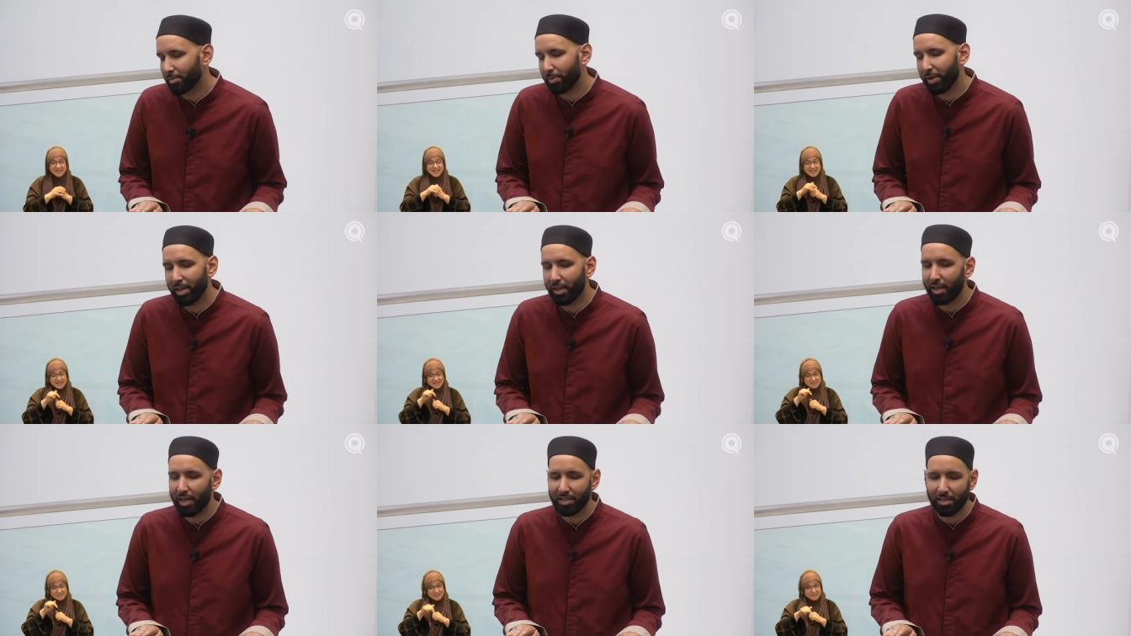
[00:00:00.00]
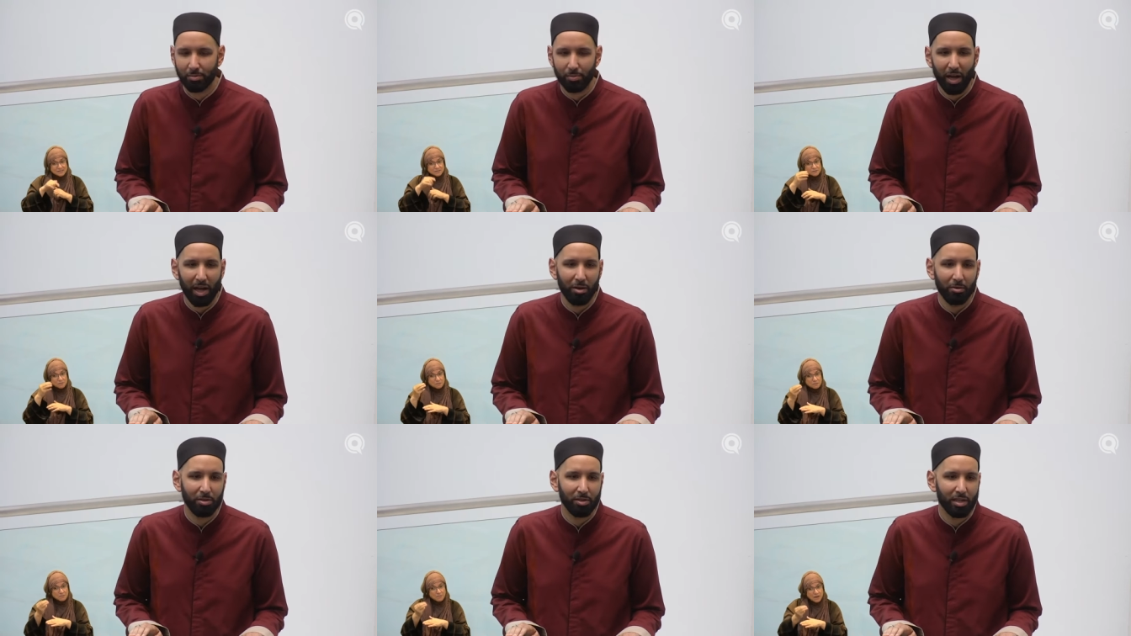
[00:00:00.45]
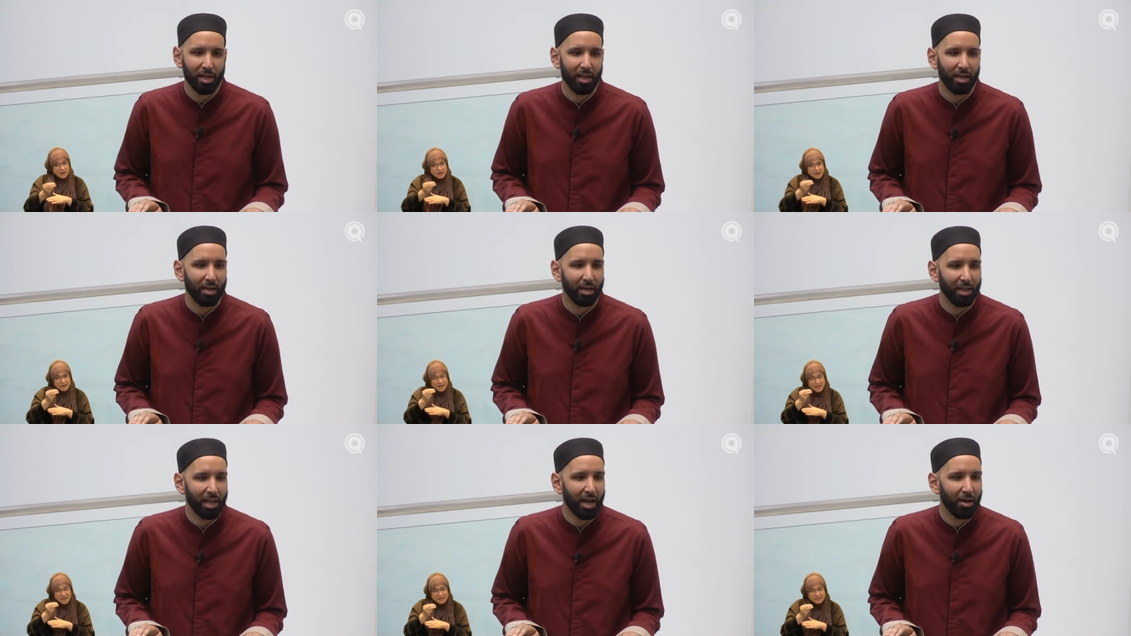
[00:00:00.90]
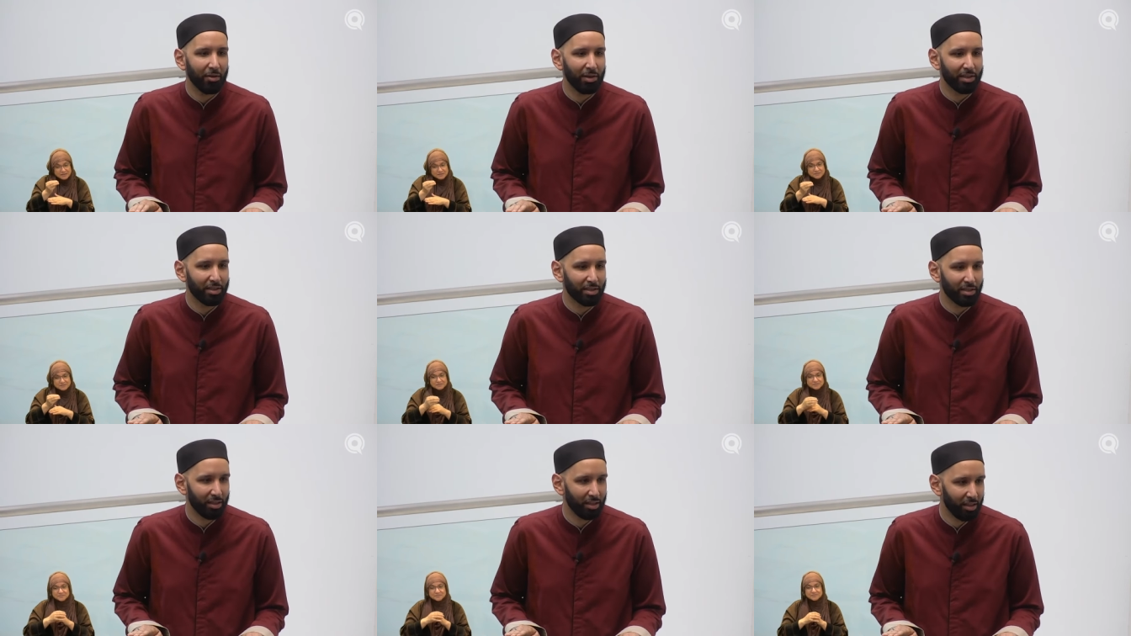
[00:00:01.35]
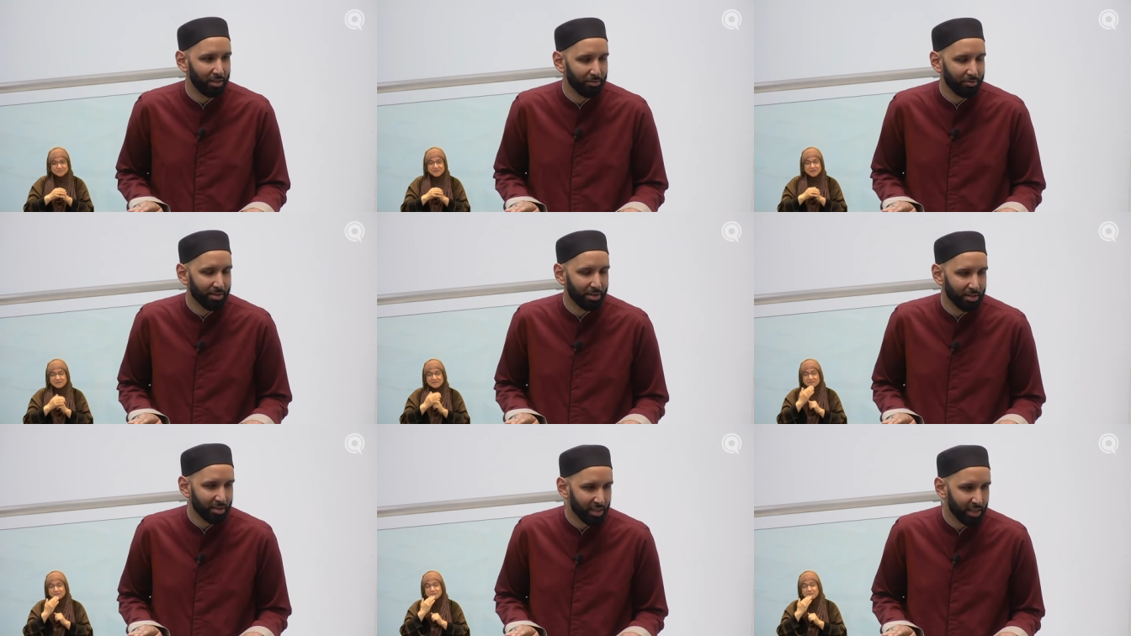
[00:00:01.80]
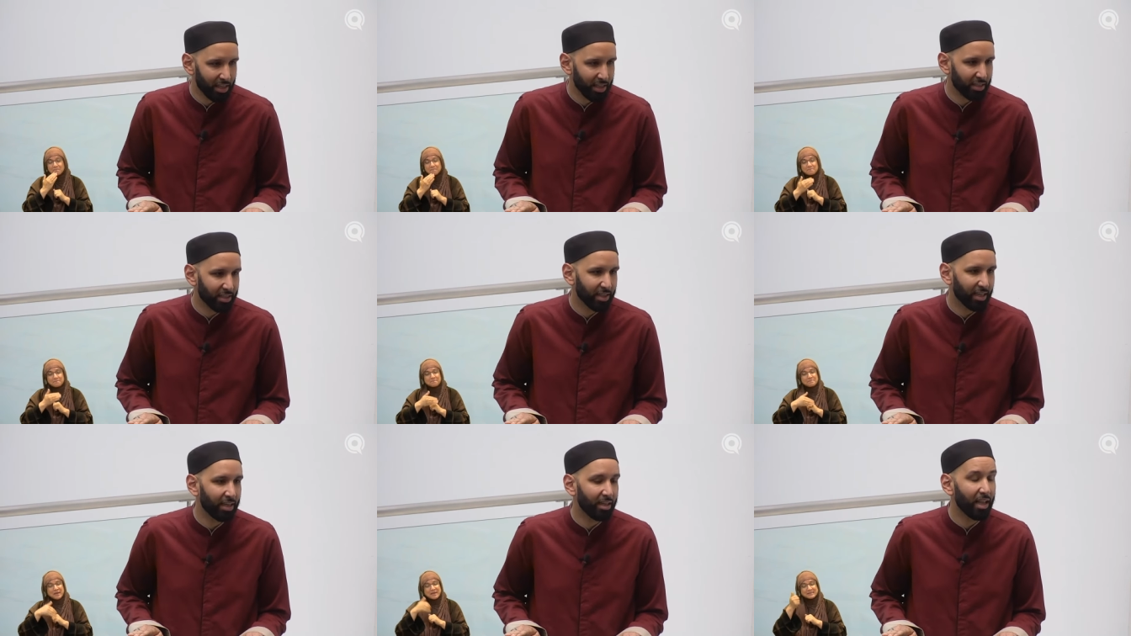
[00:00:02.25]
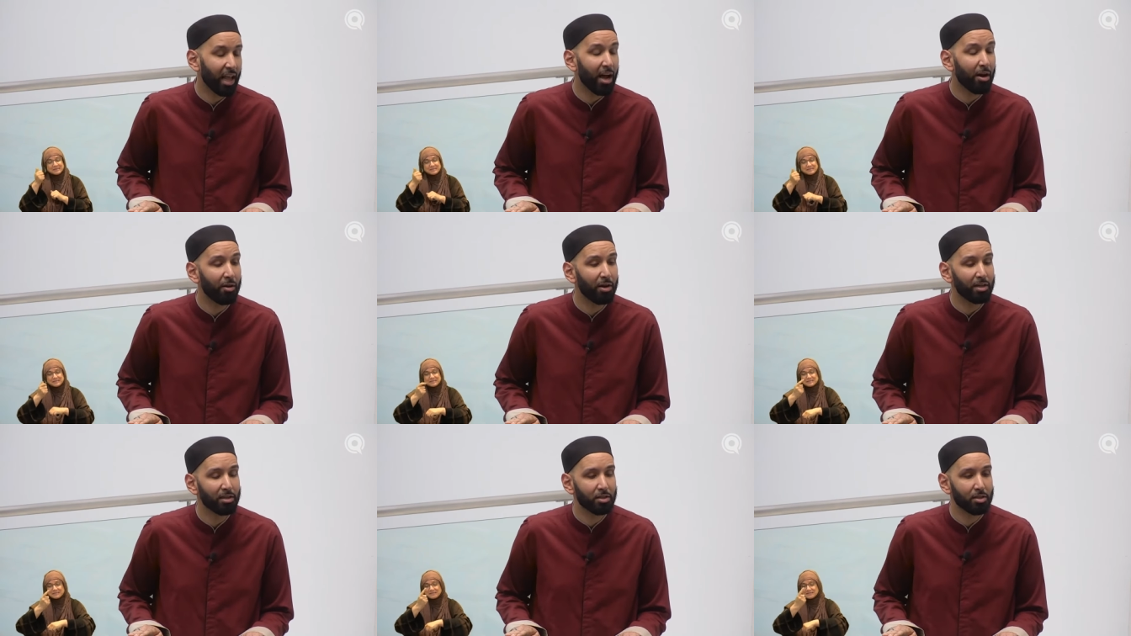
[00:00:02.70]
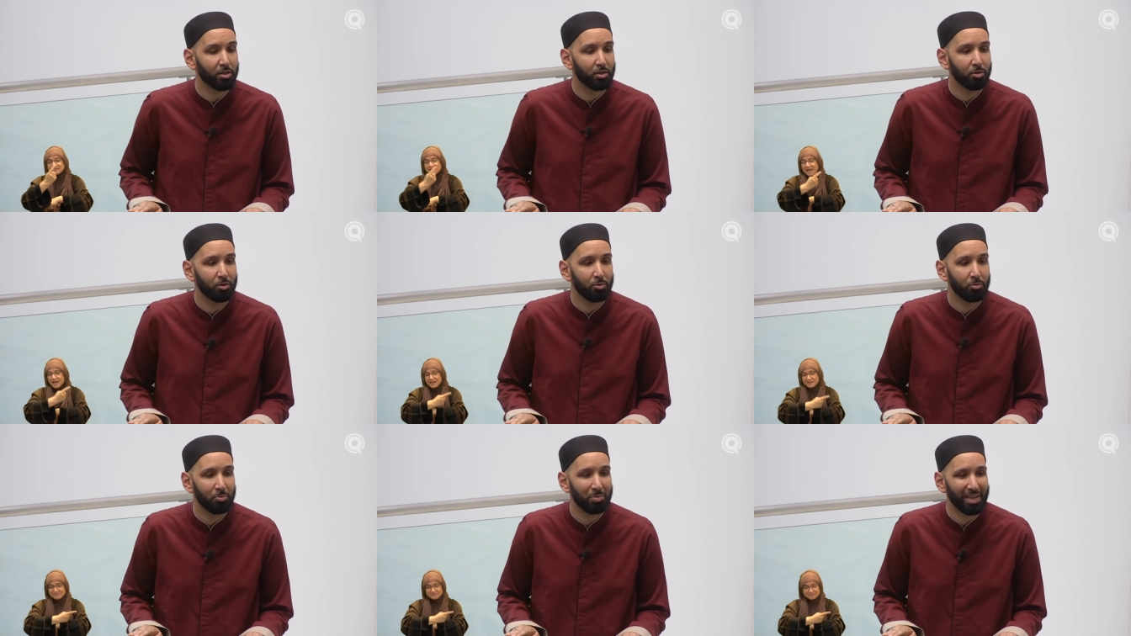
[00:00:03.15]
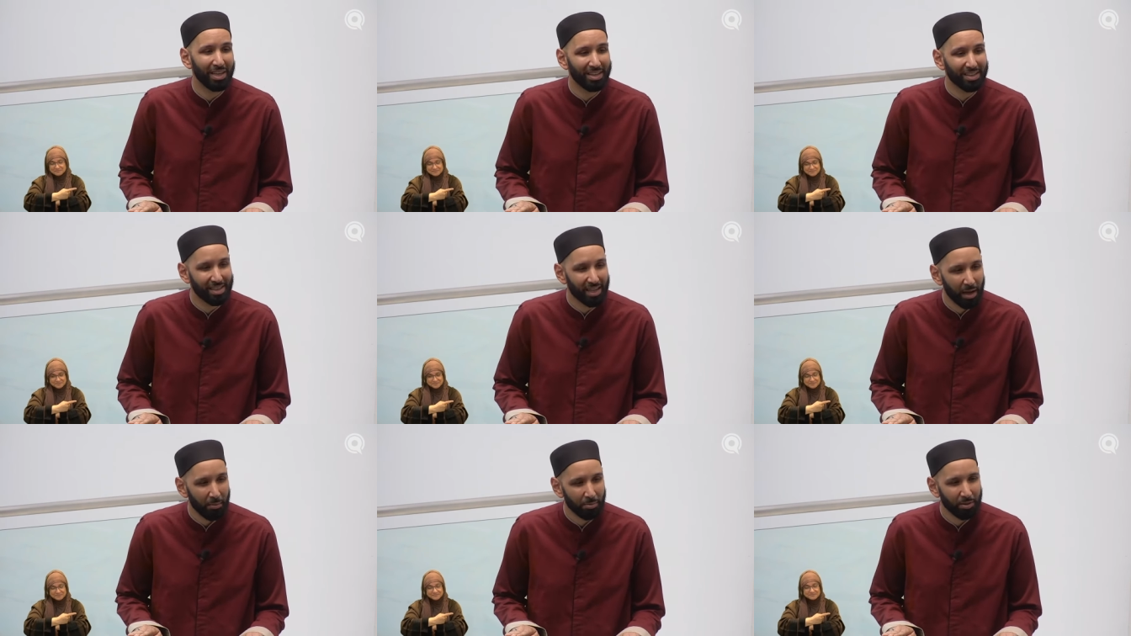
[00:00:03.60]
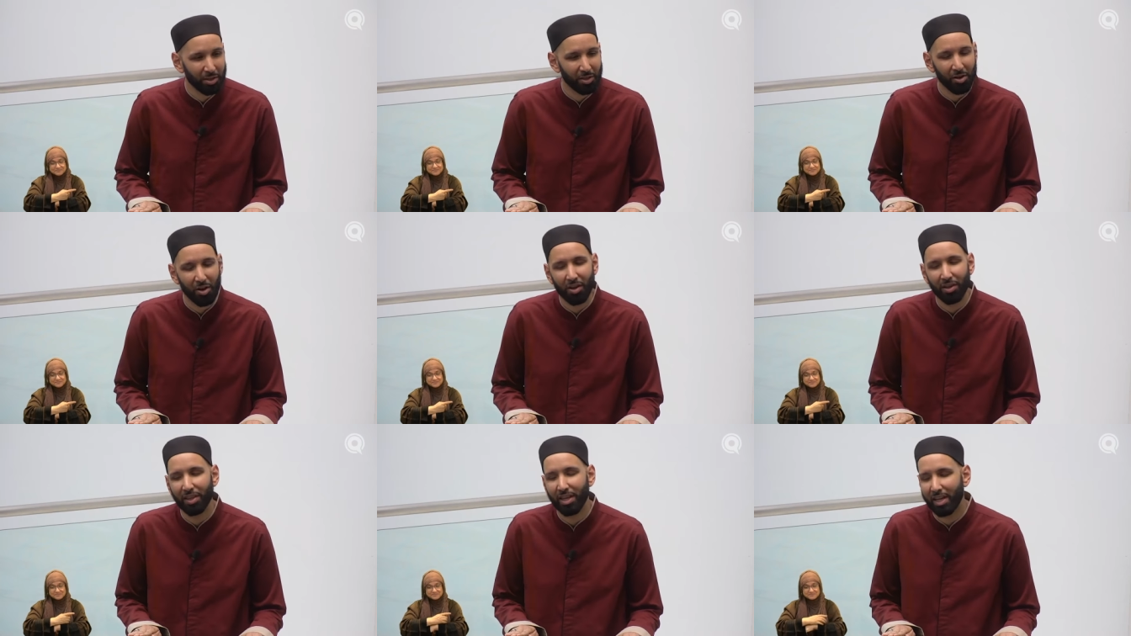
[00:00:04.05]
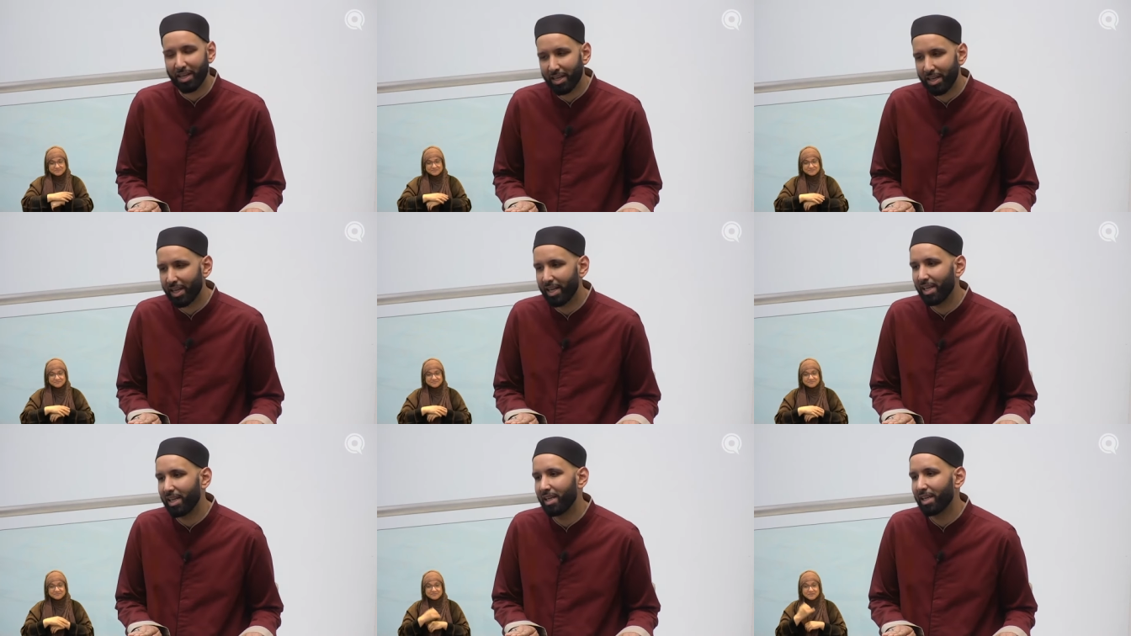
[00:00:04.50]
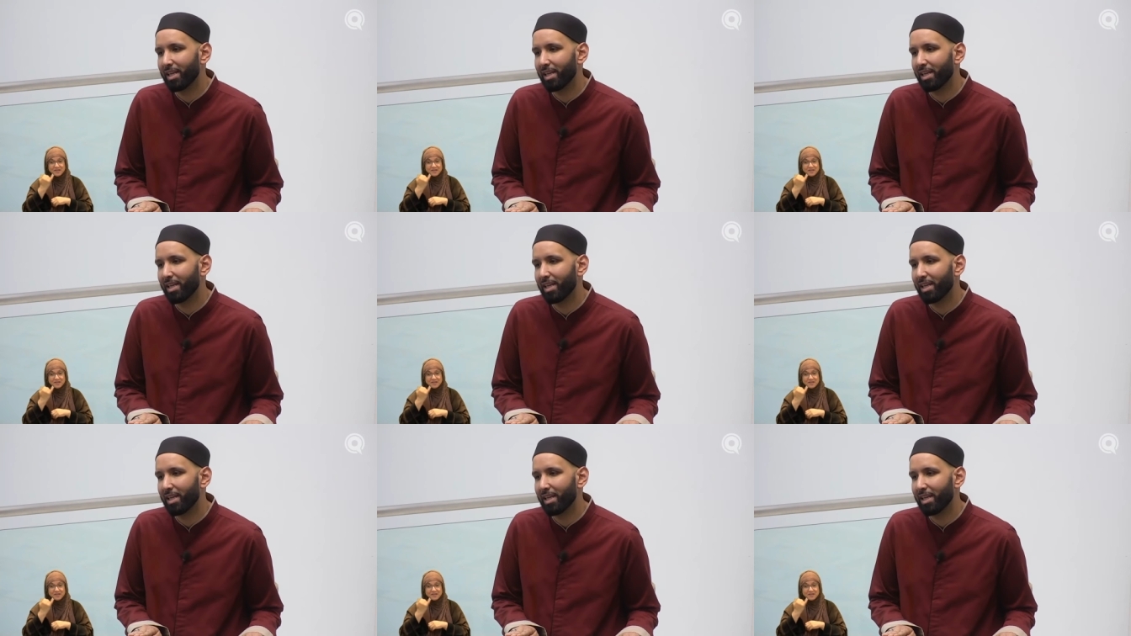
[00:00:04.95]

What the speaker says: may Allah subhanahu wa ta'ala allow us to live to see it and allow us to be accepted on that day,